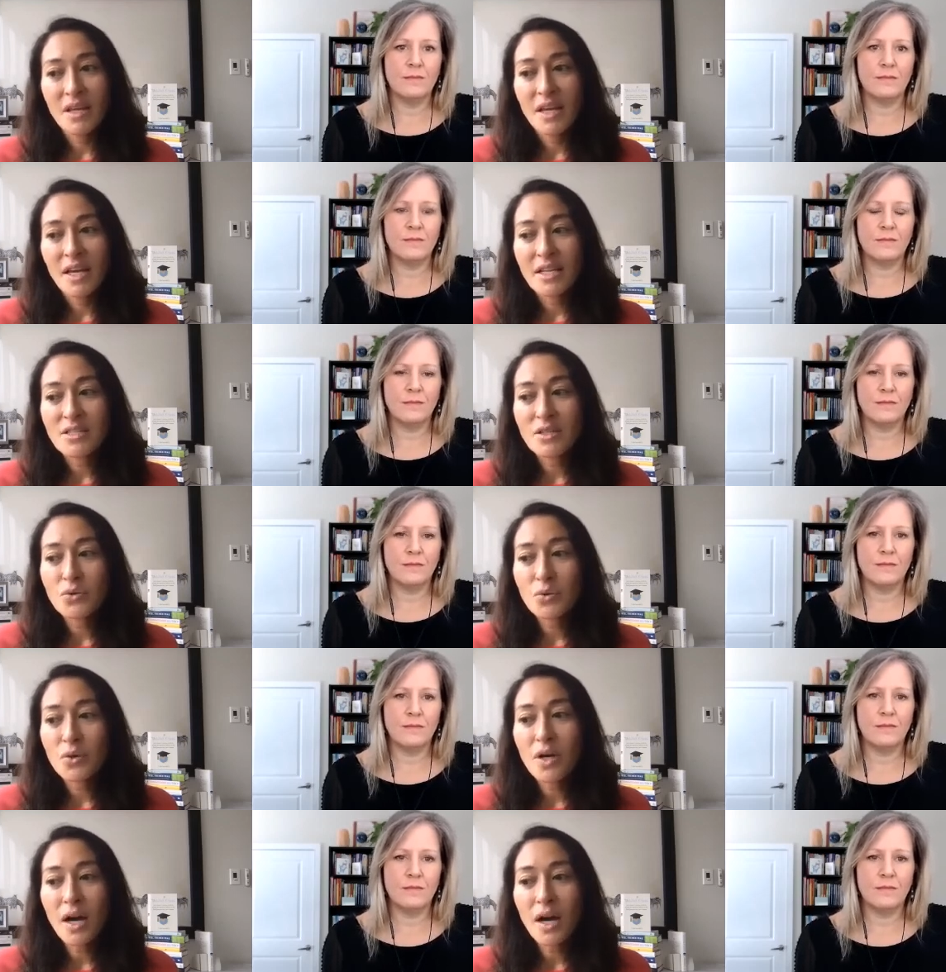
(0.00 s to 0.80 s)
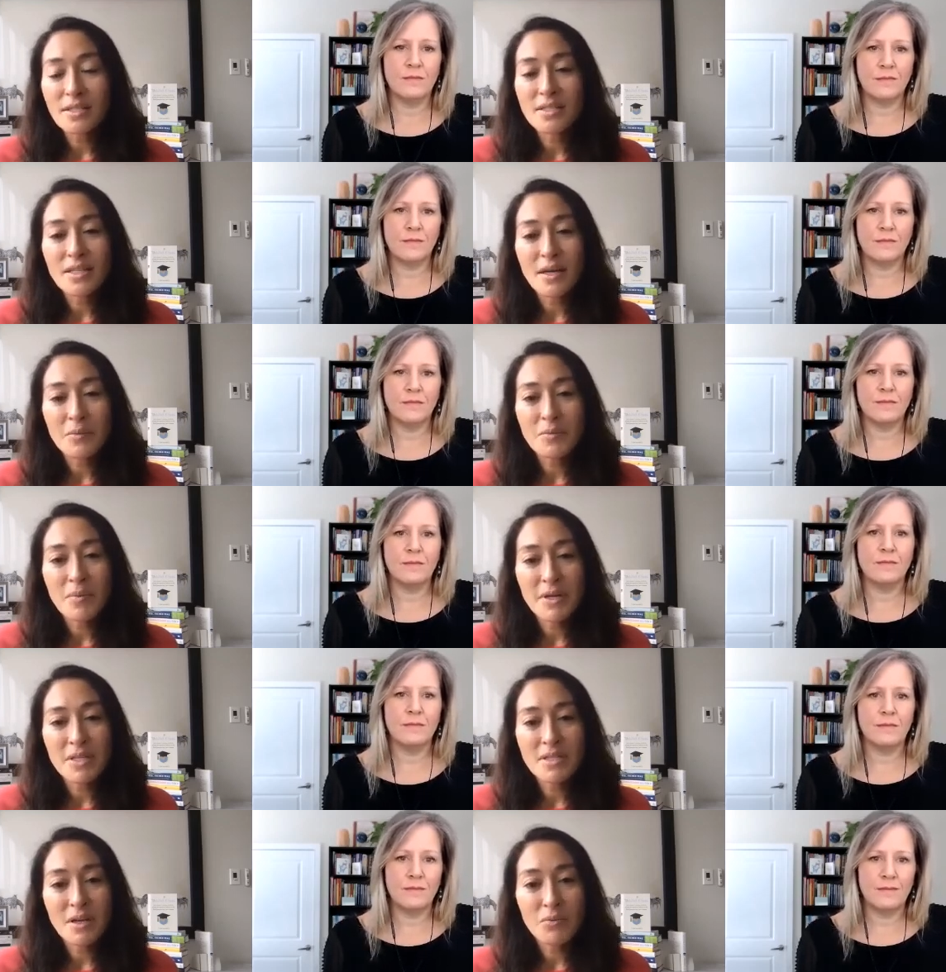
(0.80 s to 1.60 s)
Speaker 1: it's a cool concept
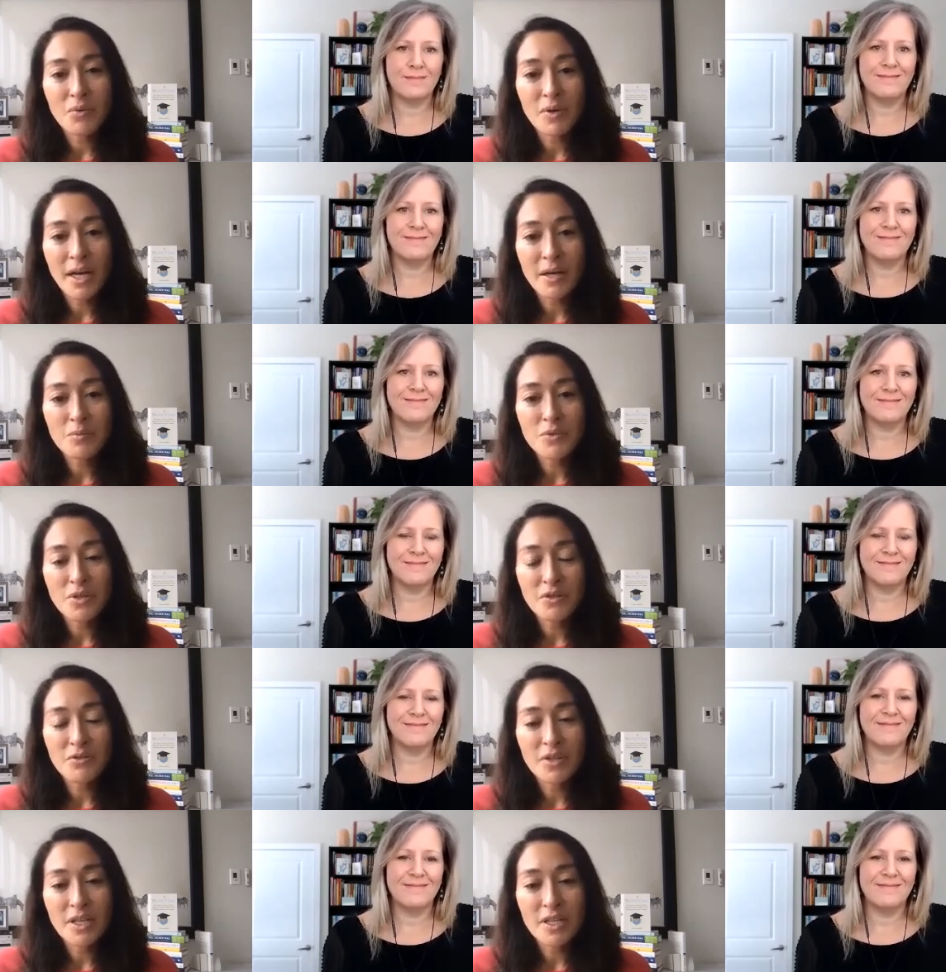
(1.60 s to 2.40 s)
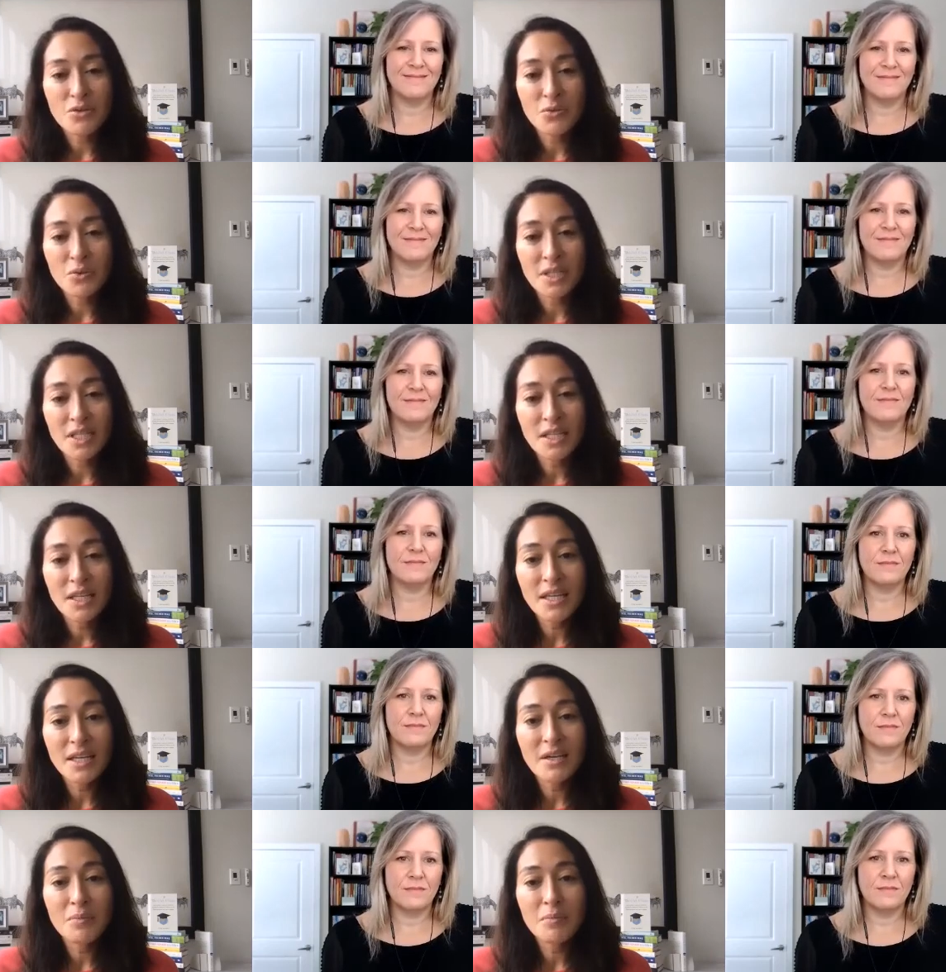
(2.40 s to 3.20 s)
based on what I observed kids really
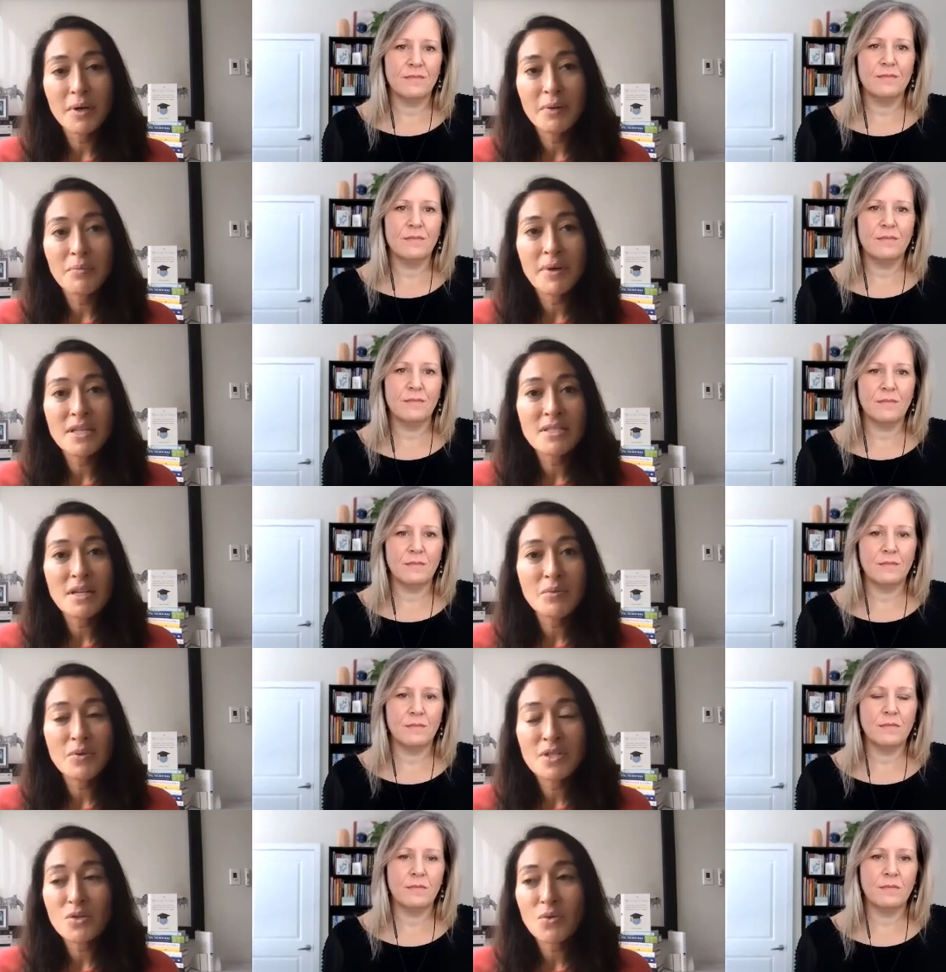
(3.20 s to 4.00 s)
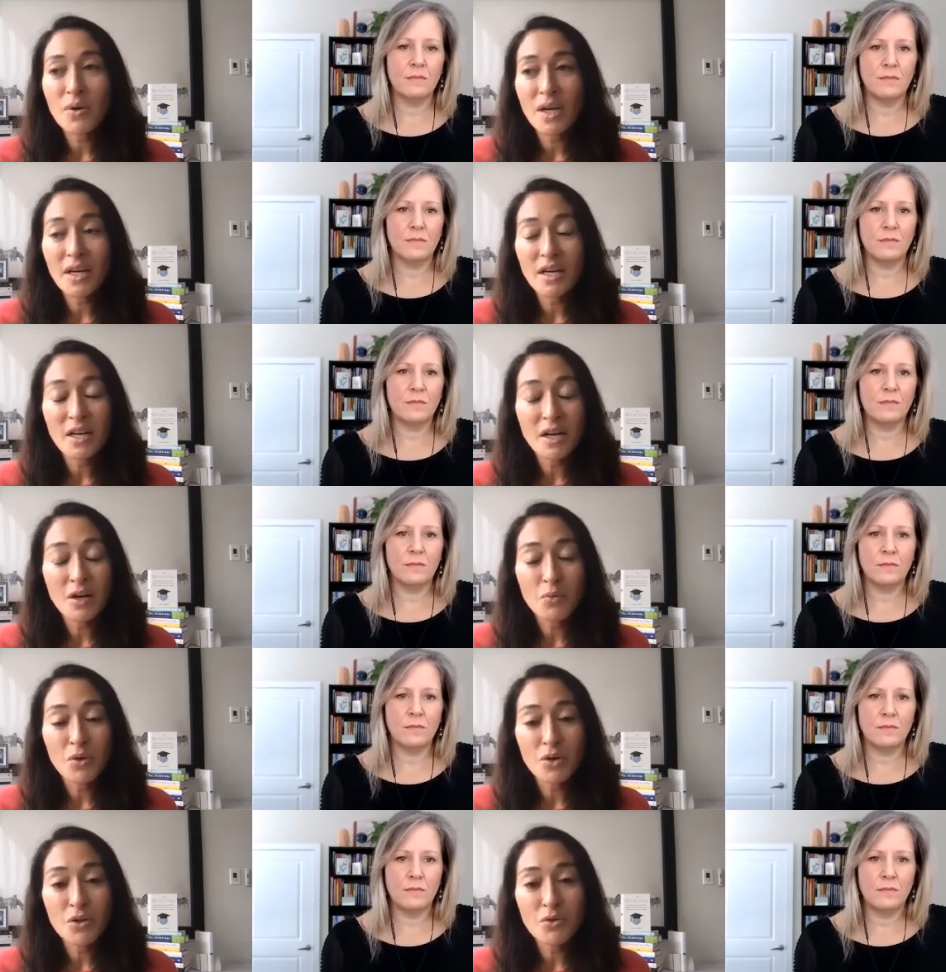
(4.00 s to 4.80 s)
need, but based on what's going on in our
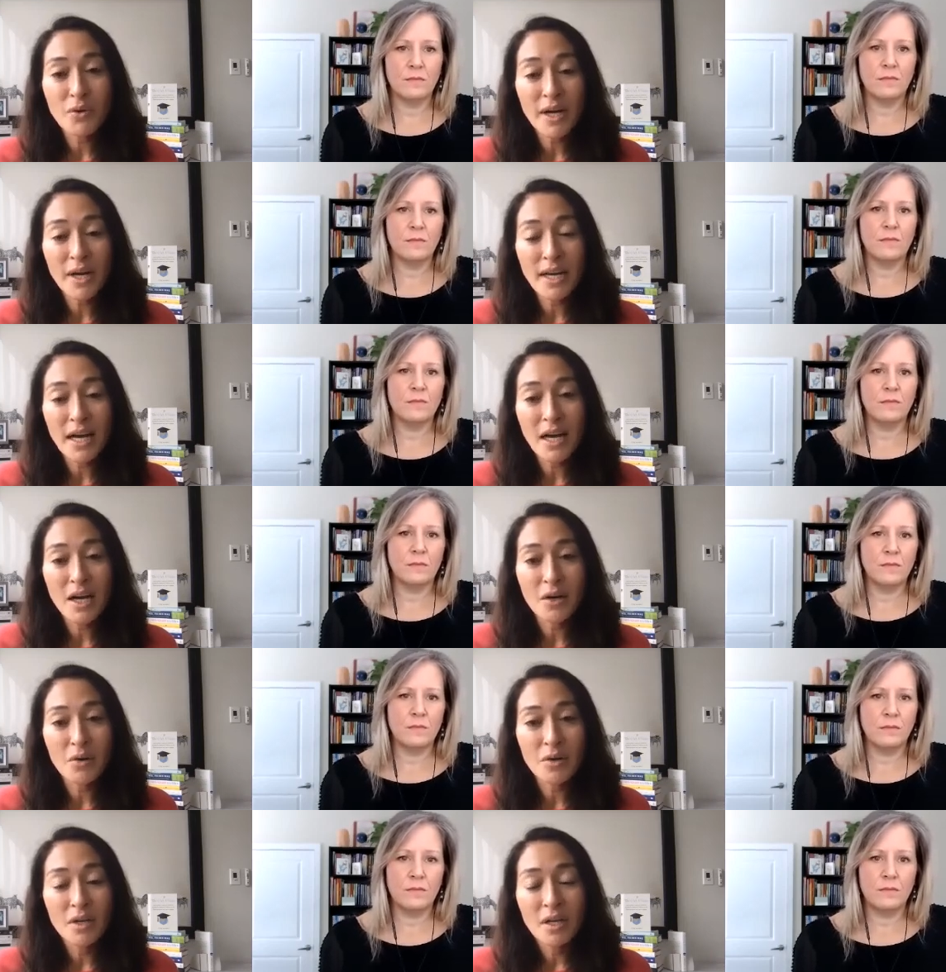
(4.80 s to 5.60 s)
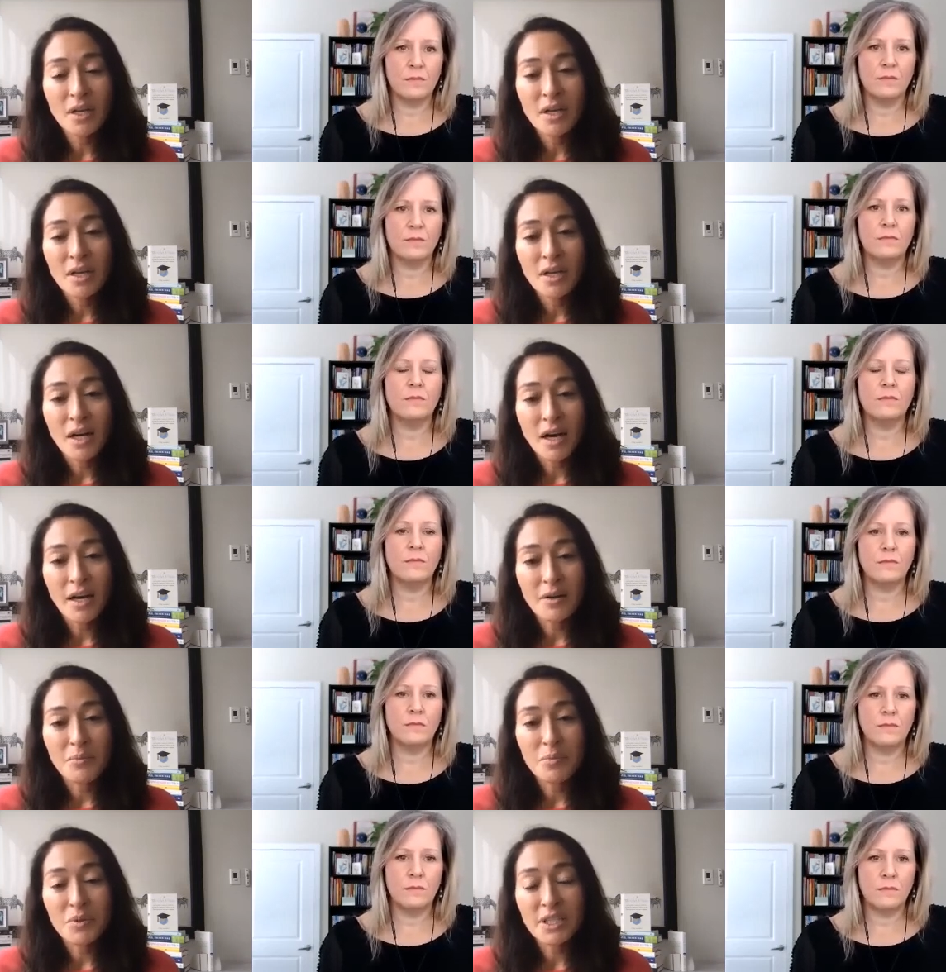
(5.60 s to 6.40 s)
world right now, on
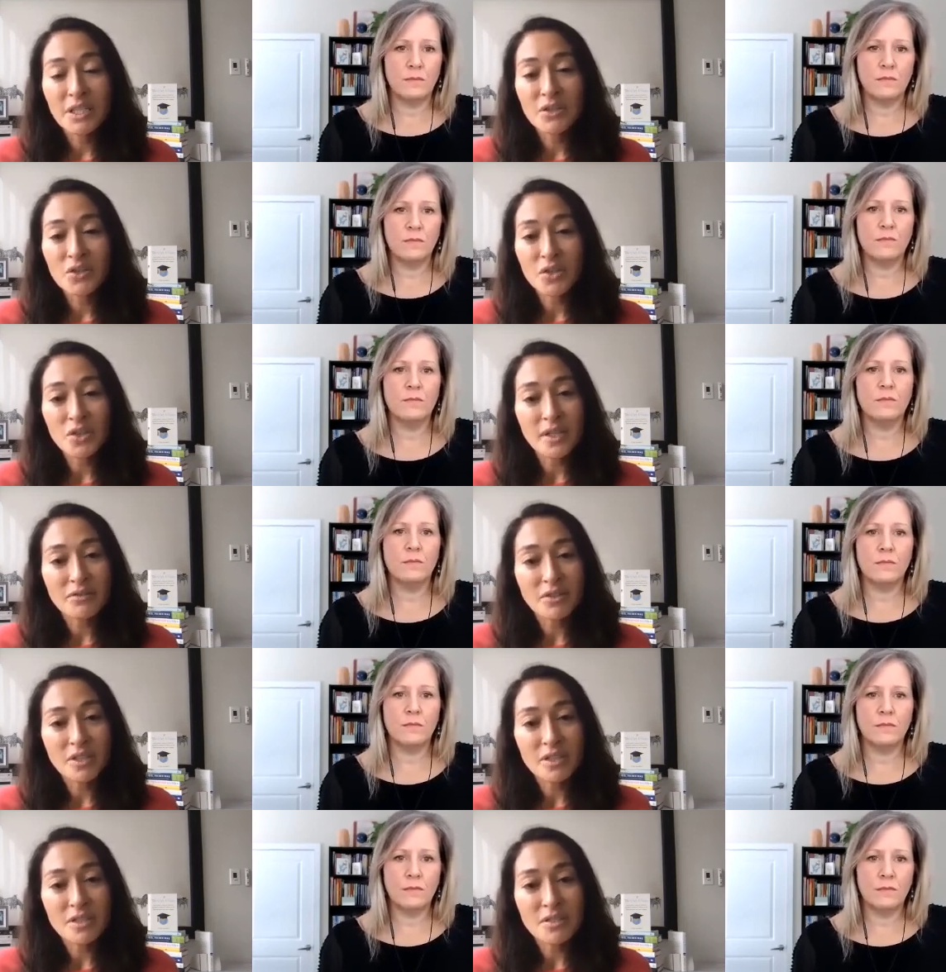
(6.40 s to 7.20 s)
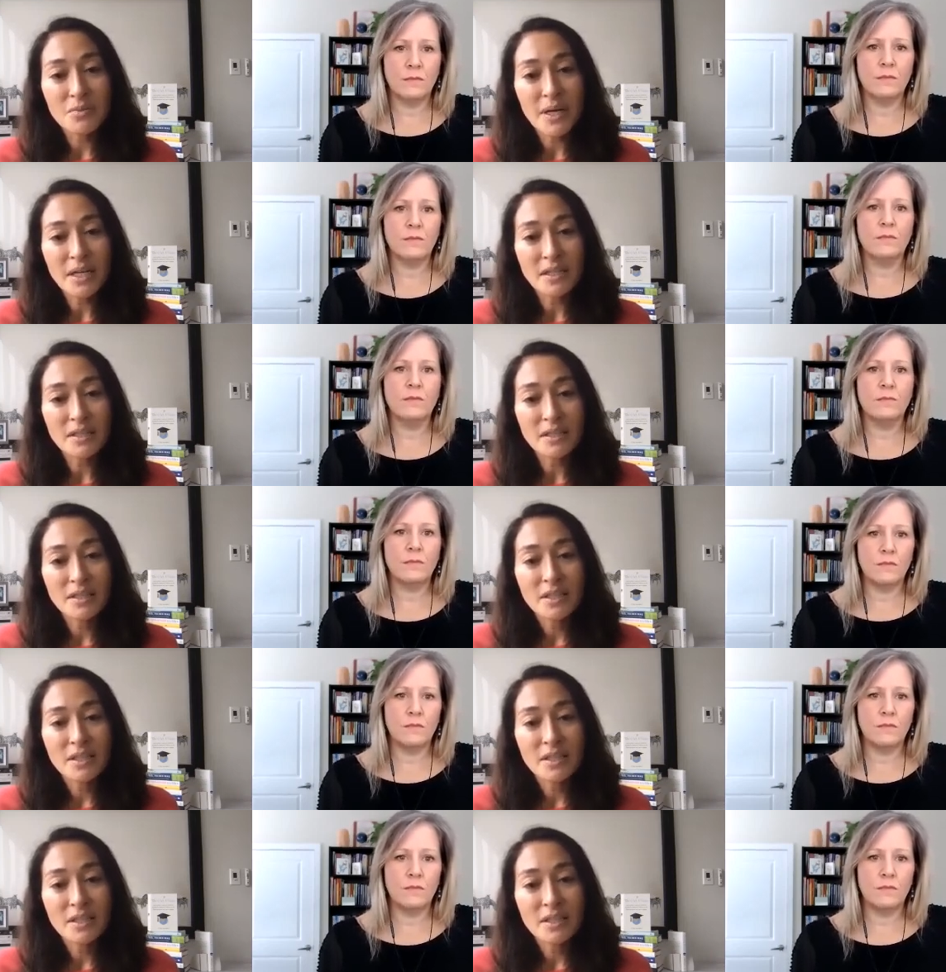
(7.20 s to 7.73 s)
a political level as well.